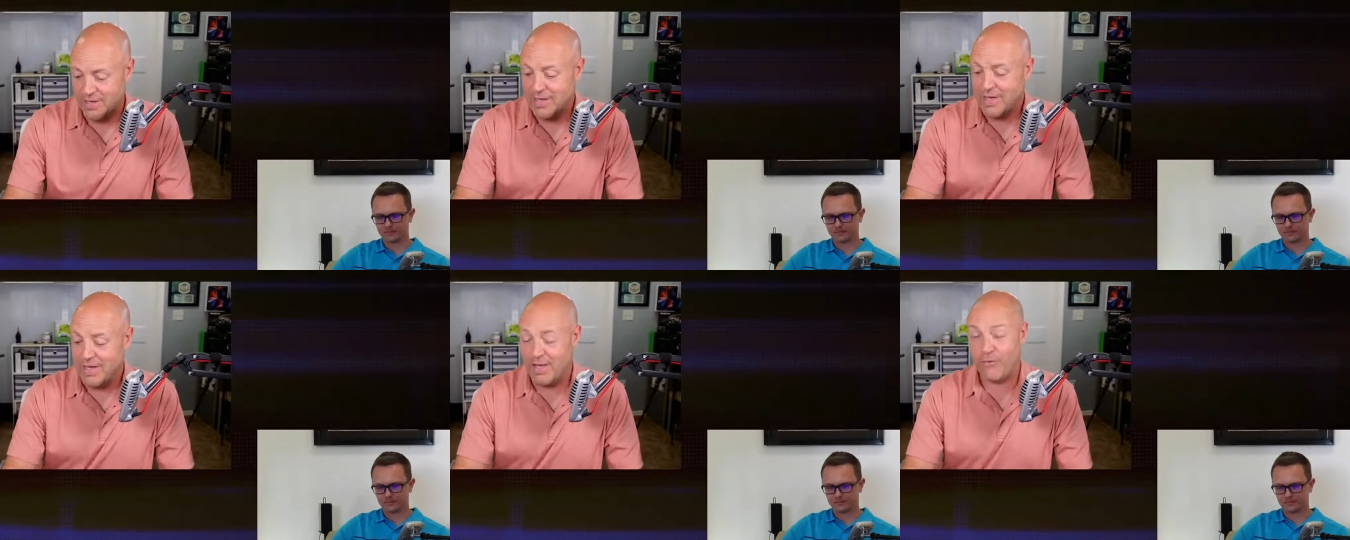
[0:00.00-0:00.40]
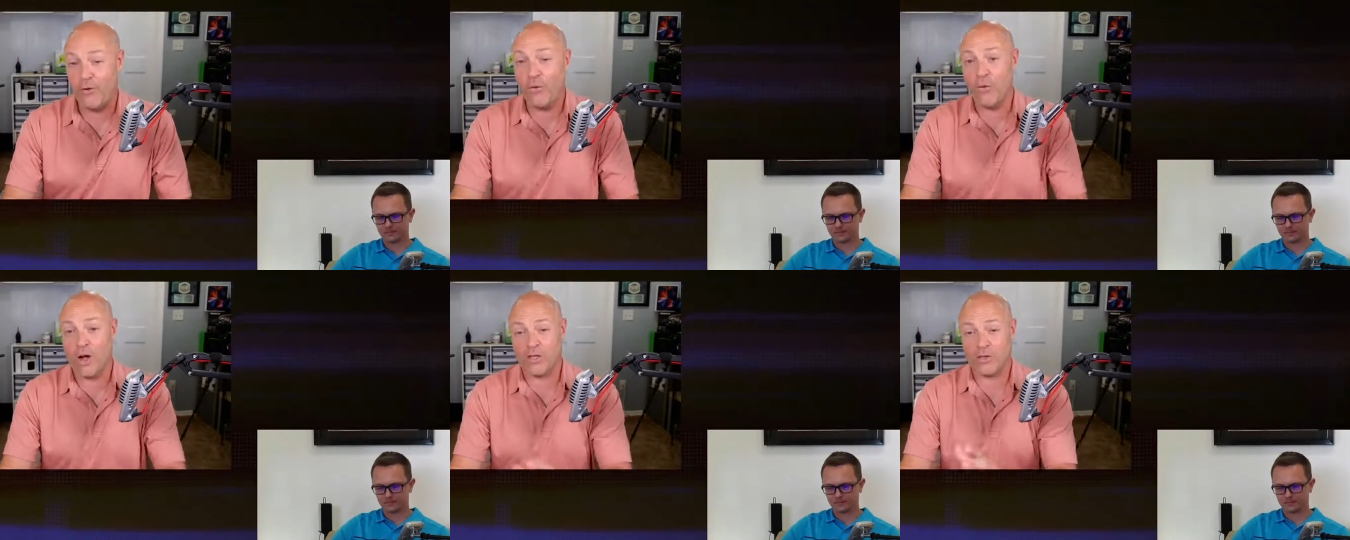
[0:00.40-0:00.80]
Speaker 1: If you
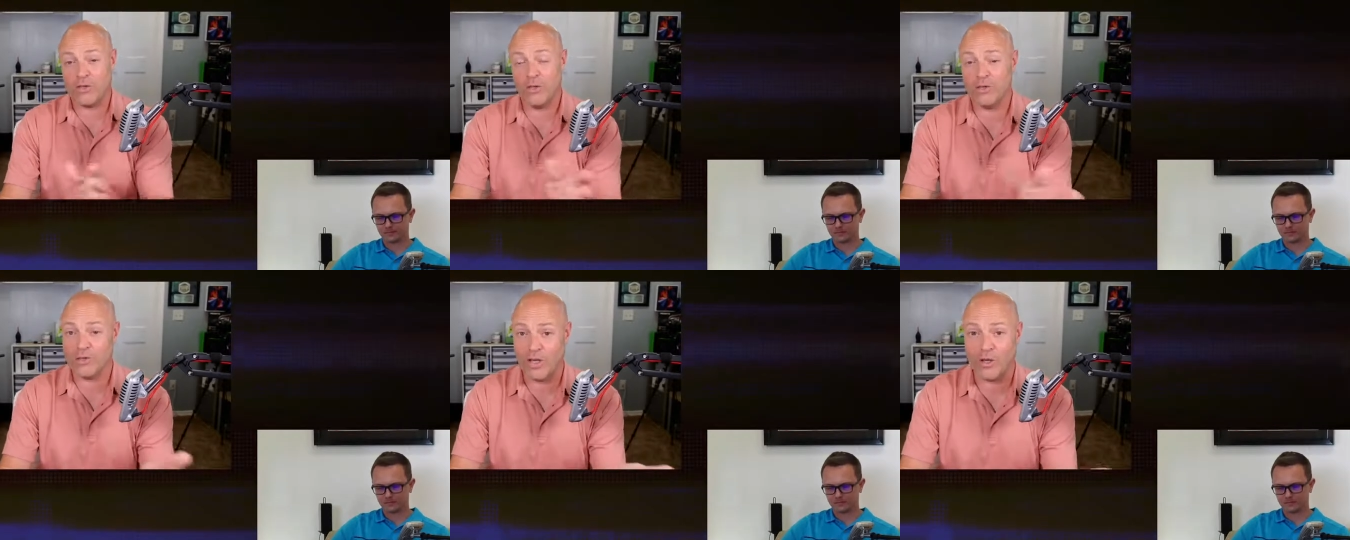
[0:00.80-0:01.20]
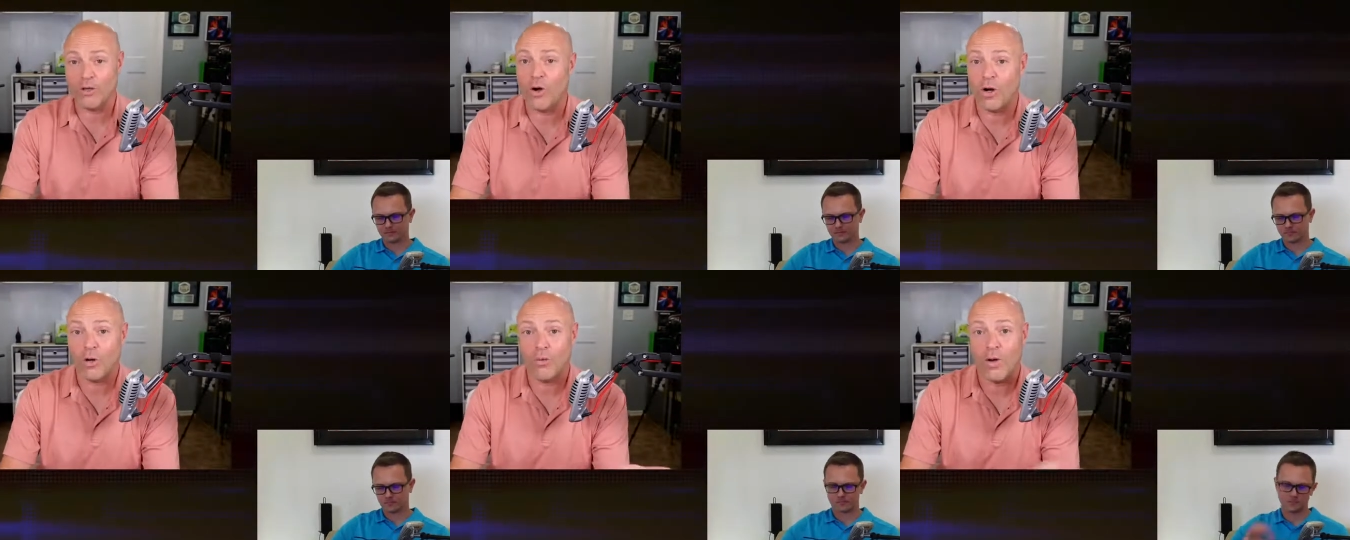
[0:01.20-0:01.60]
watch things like
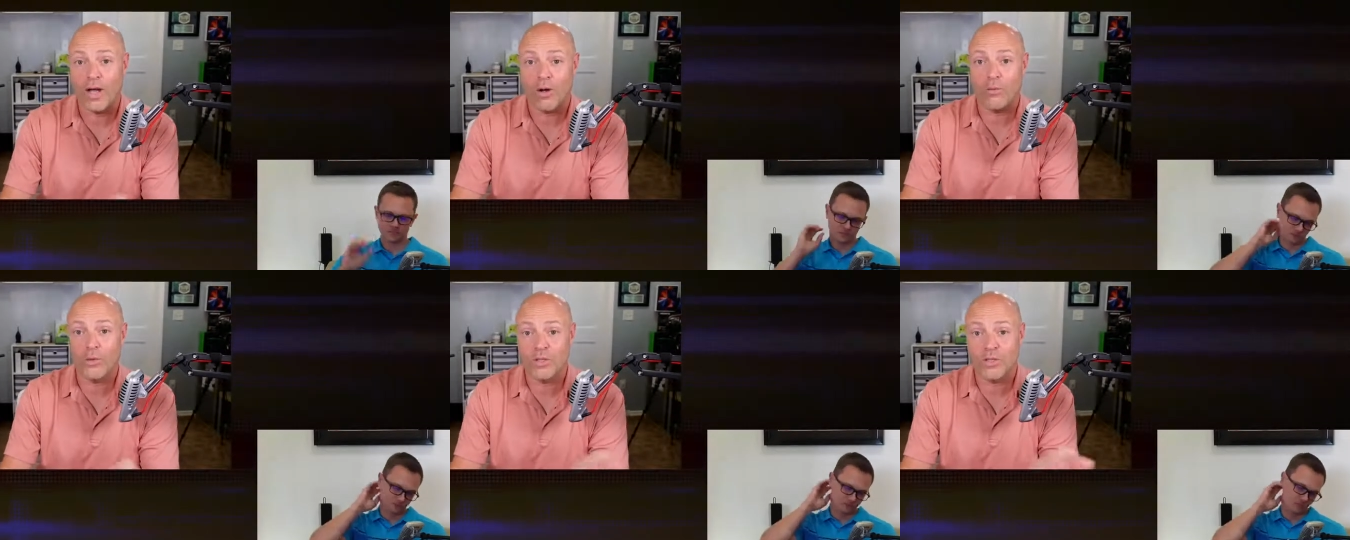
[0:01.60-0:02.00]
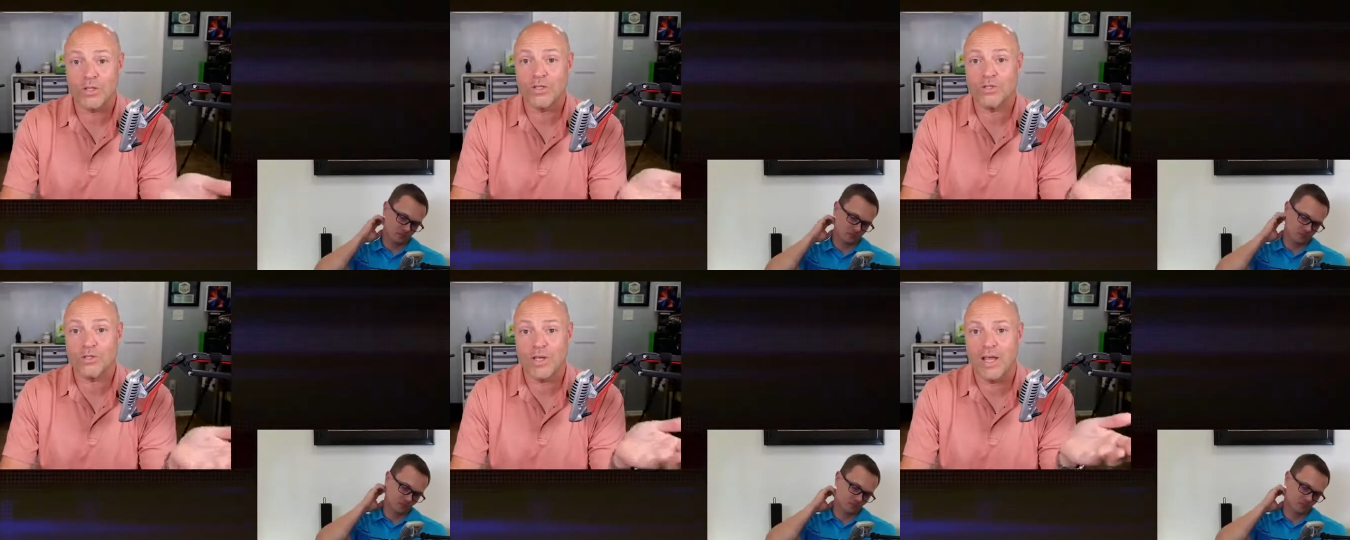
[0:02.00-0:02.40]
Carwow, which
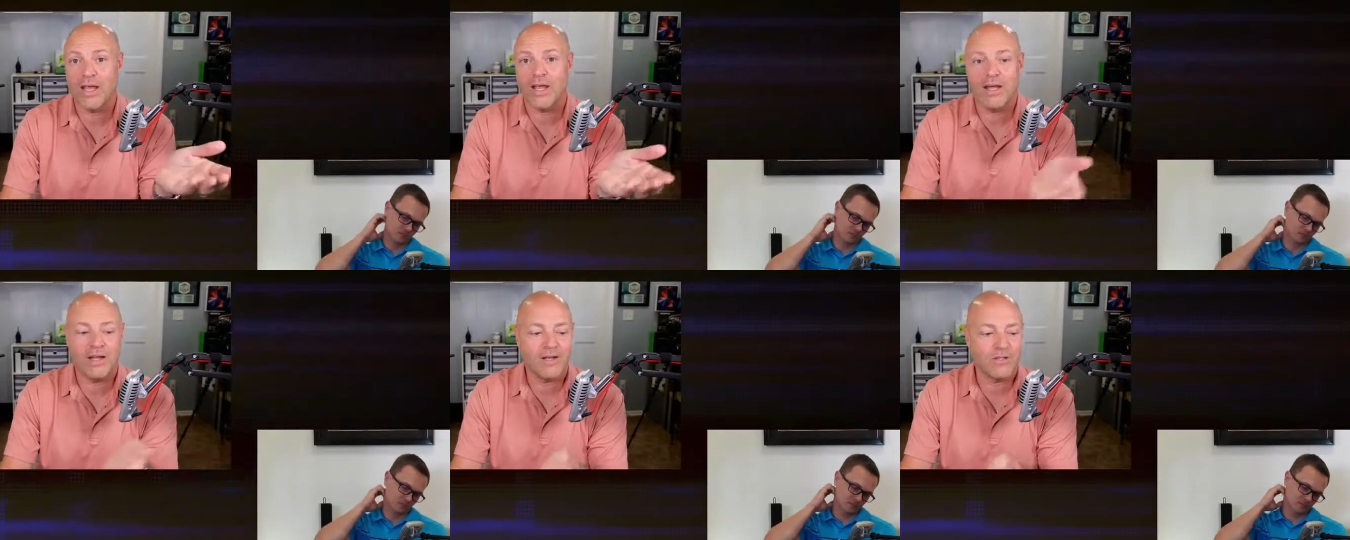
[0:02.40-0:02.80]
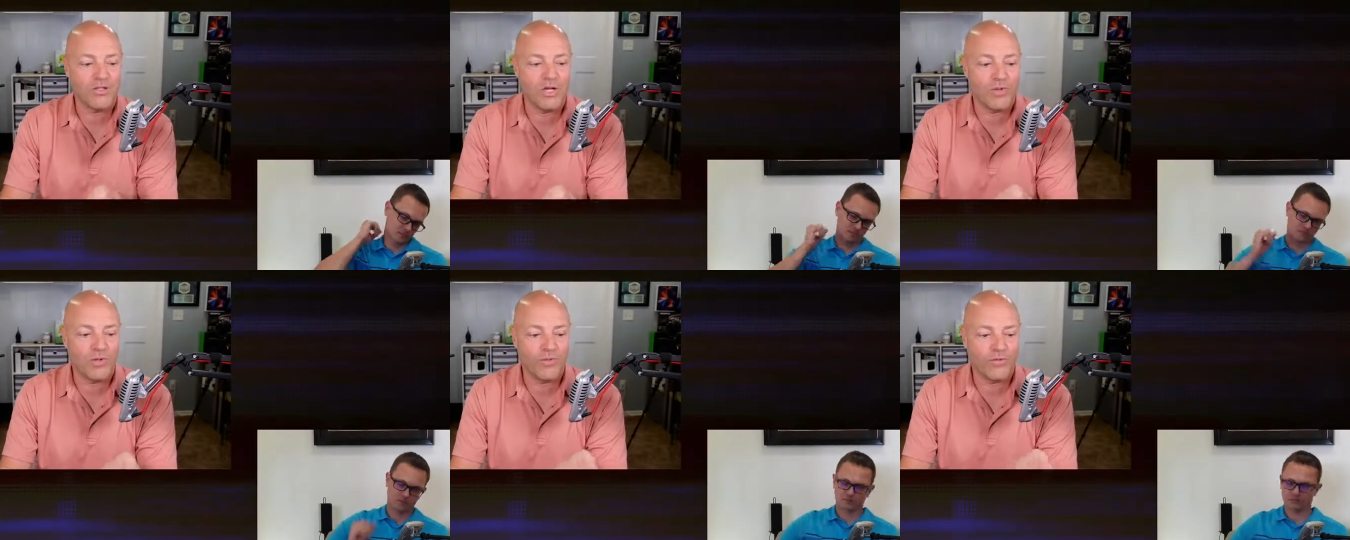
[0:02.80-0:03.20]
is a a
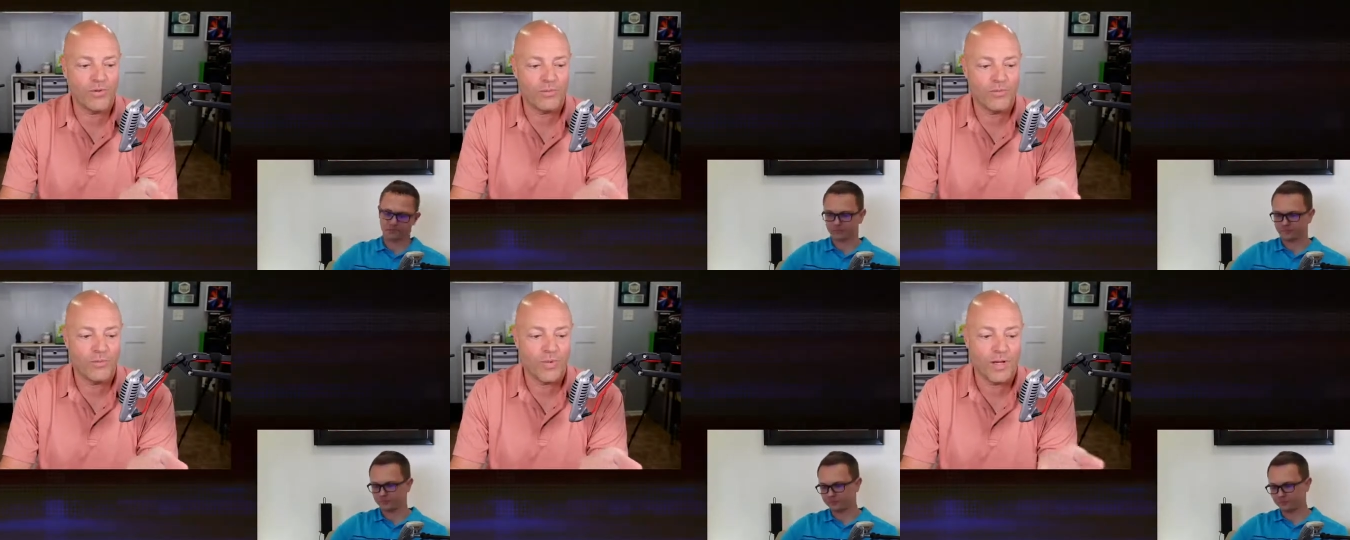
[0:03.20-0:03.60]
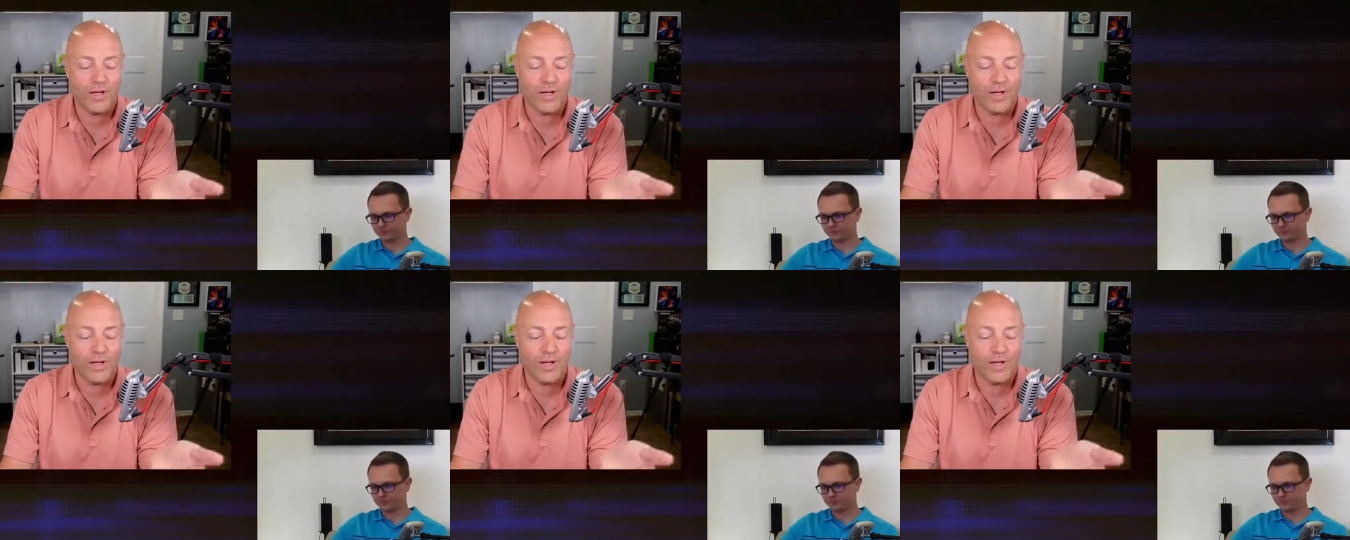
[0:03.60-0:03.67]
gentleman from uh,